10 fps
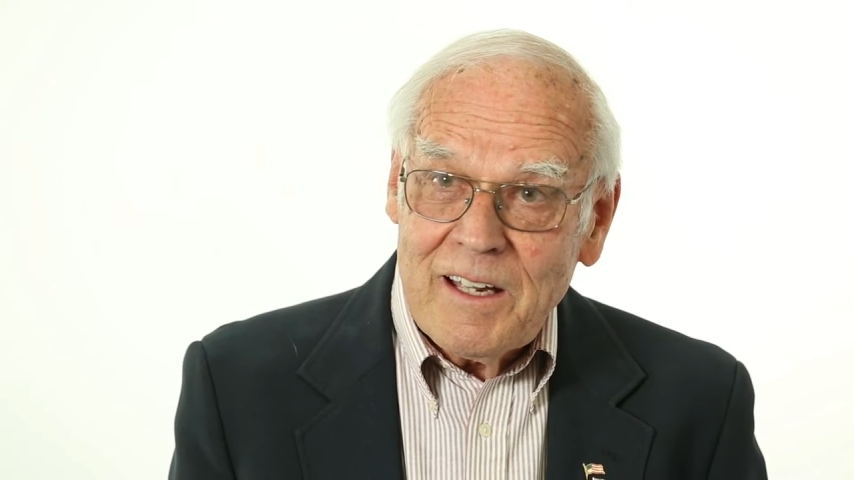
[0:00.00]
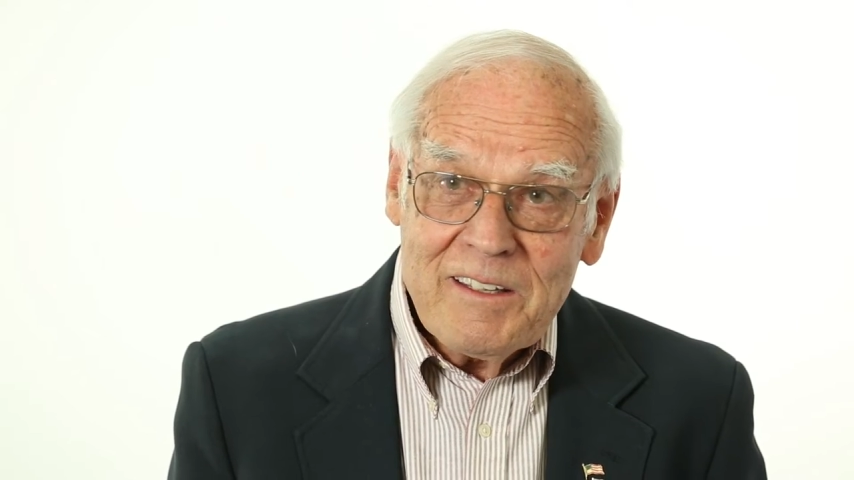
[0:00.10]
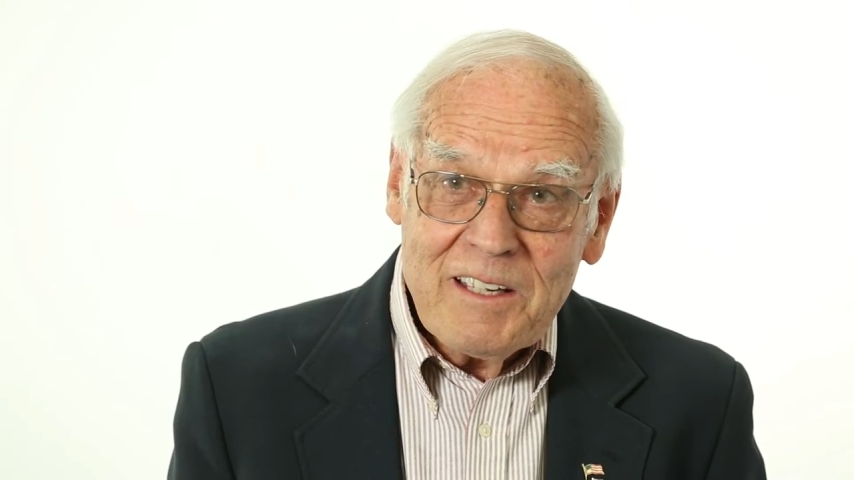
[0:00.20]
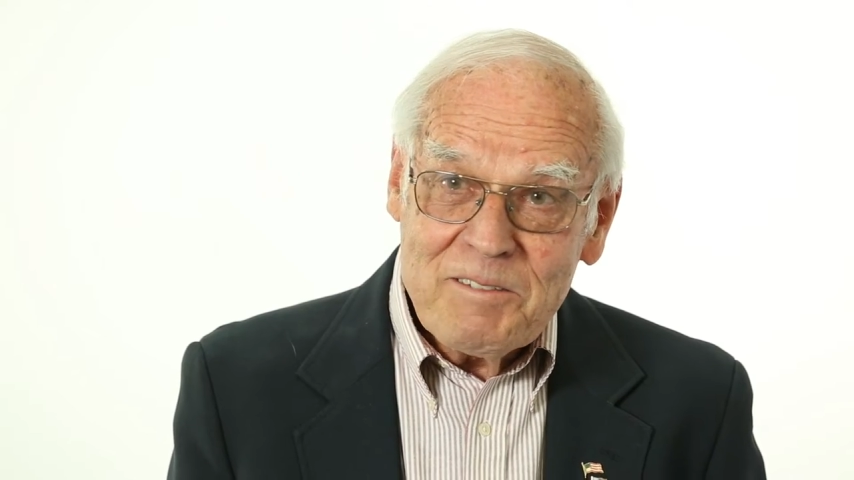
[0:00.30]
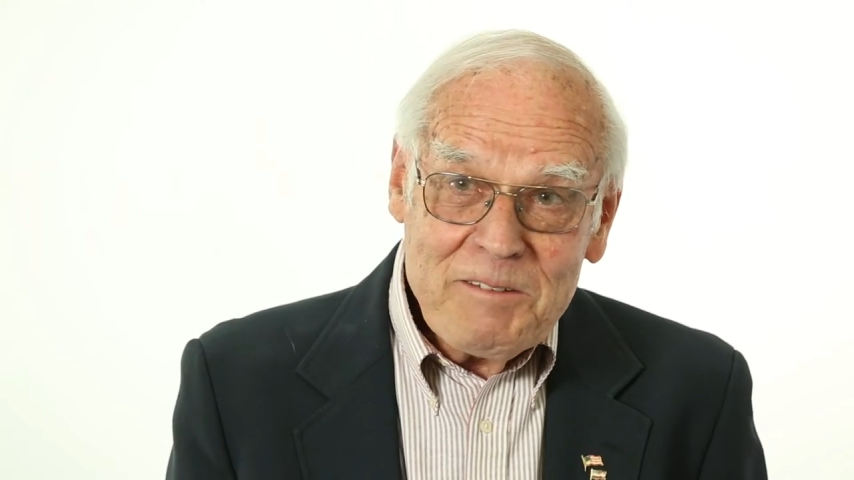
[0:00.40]

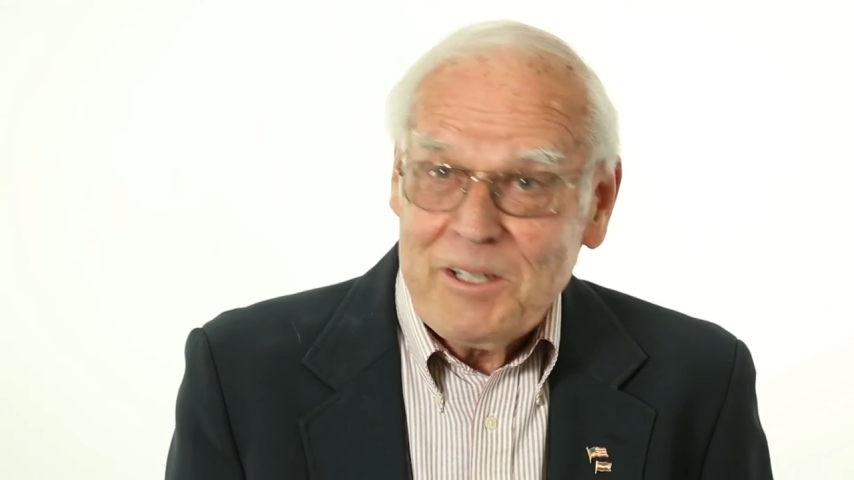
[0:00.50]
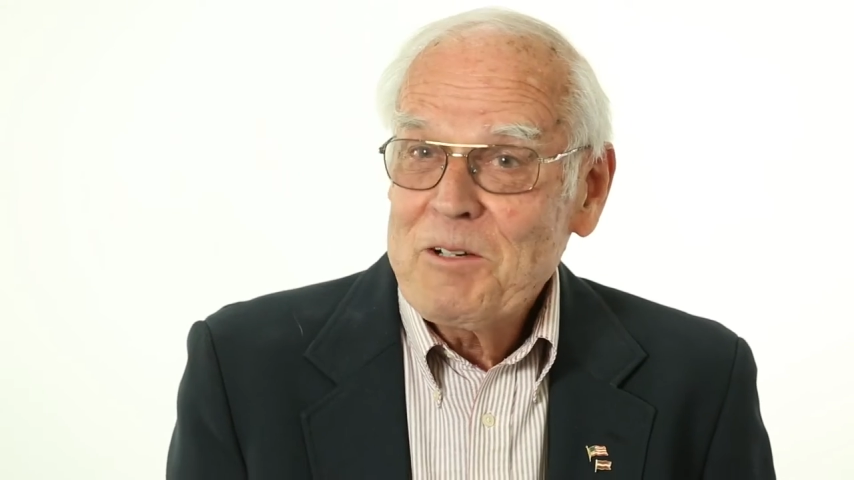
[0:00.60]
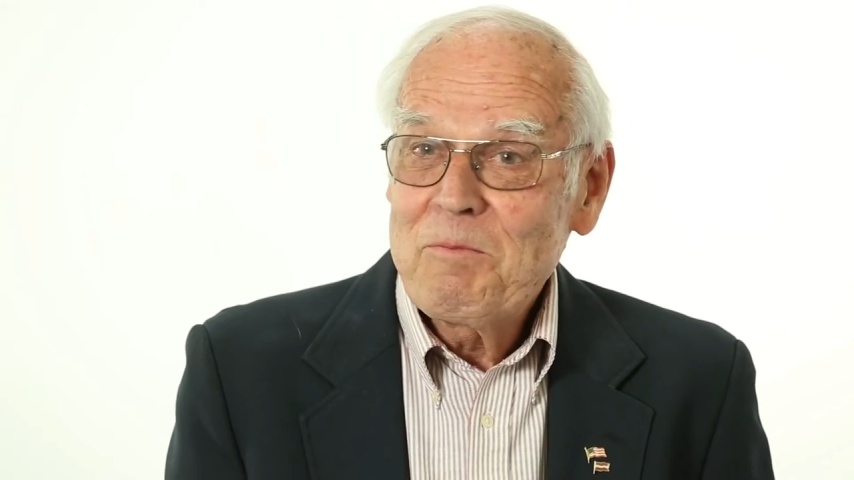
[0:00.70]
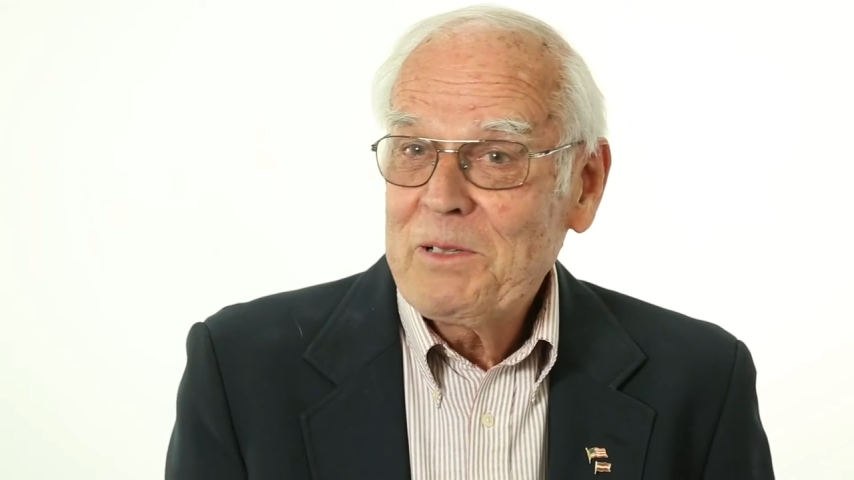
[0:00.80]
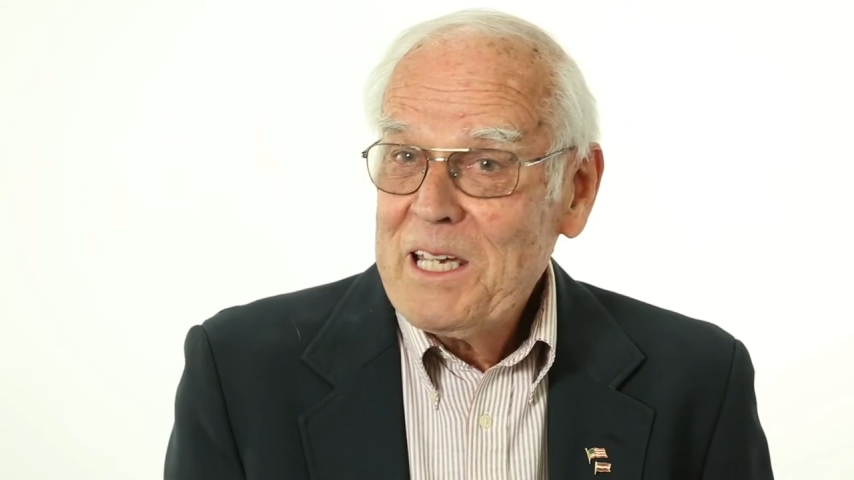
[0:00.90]
I, have never
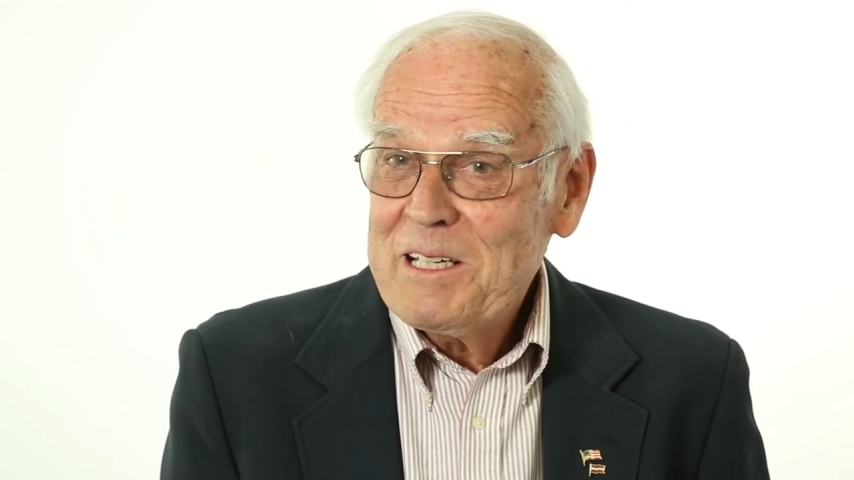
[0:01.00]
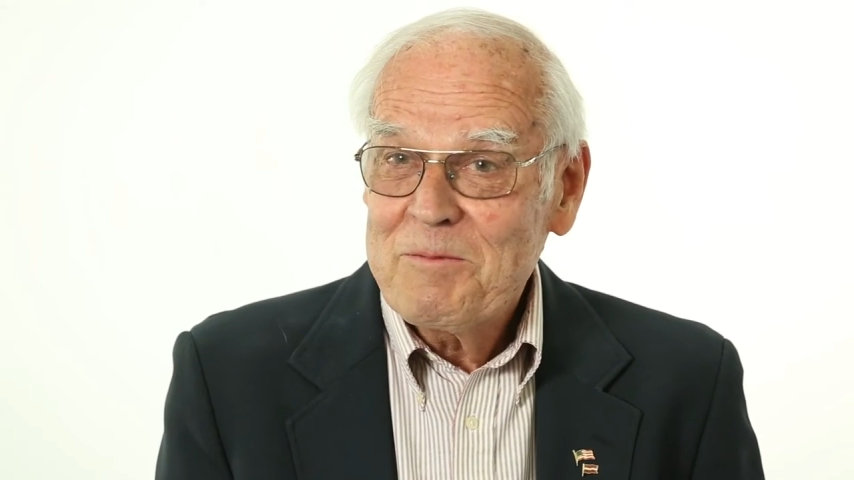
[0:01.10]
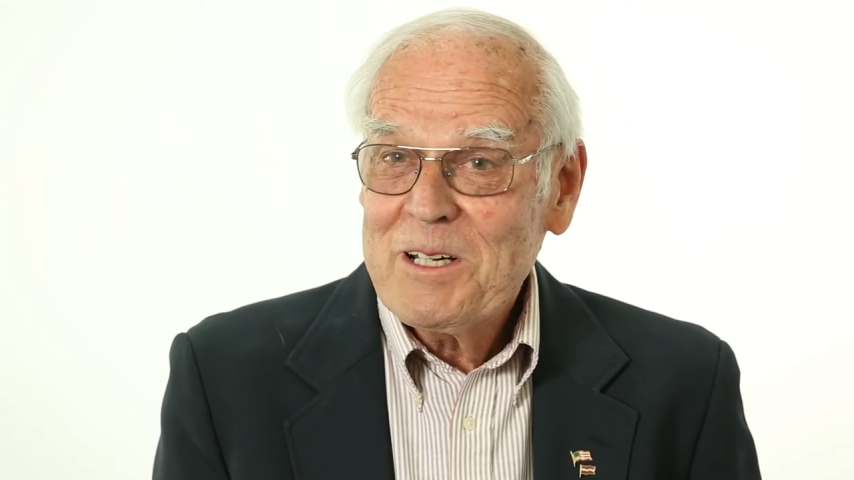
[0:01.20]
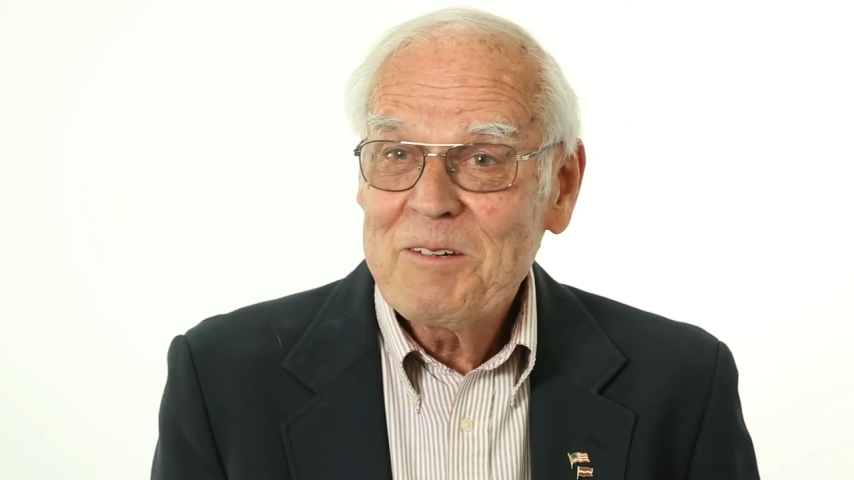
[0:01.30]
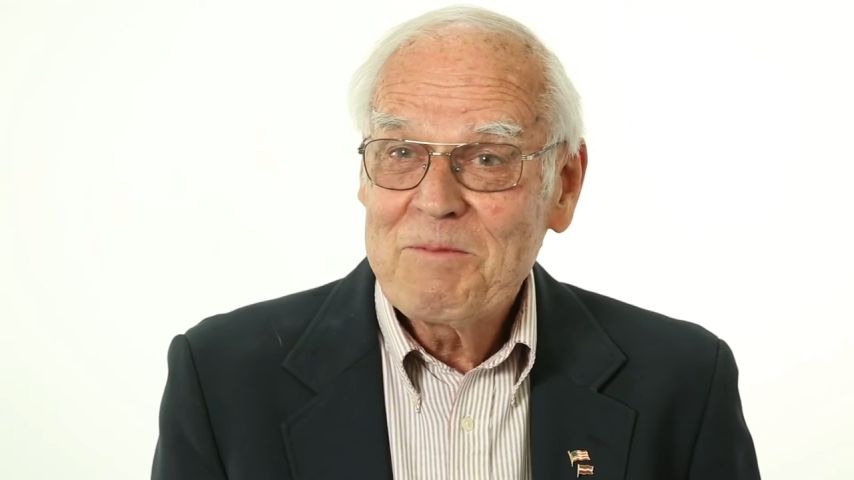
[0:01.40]
complained
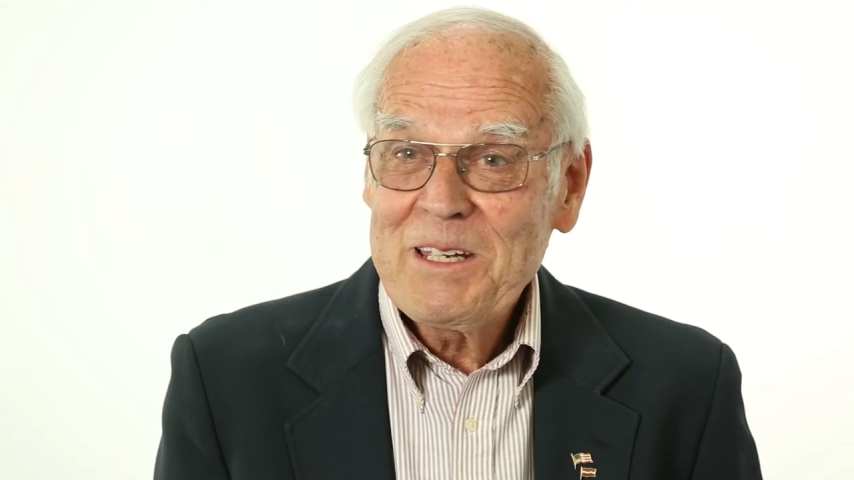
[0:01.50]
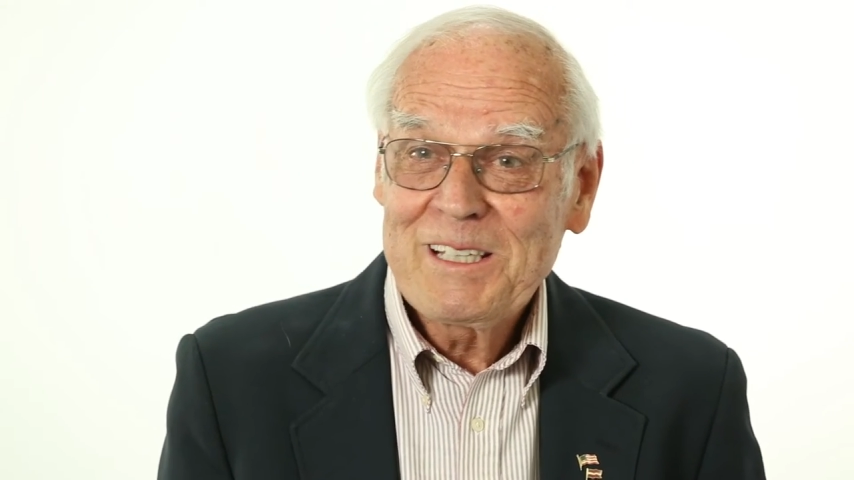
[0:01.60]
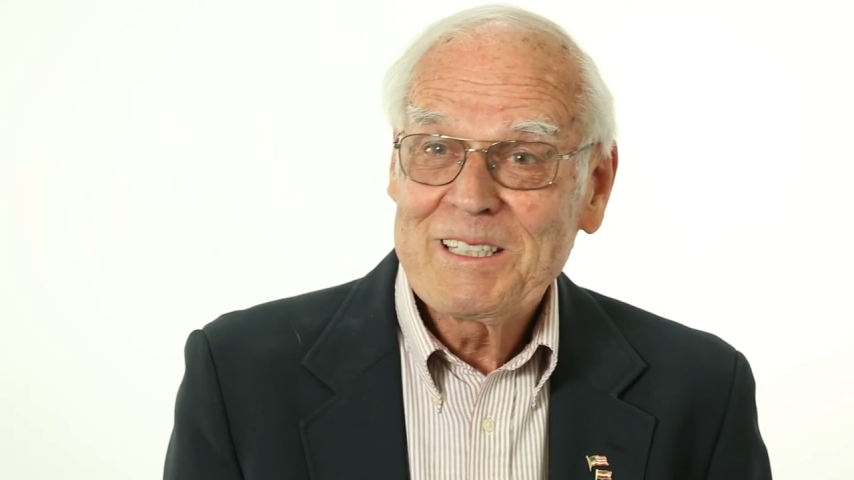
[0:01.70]
about being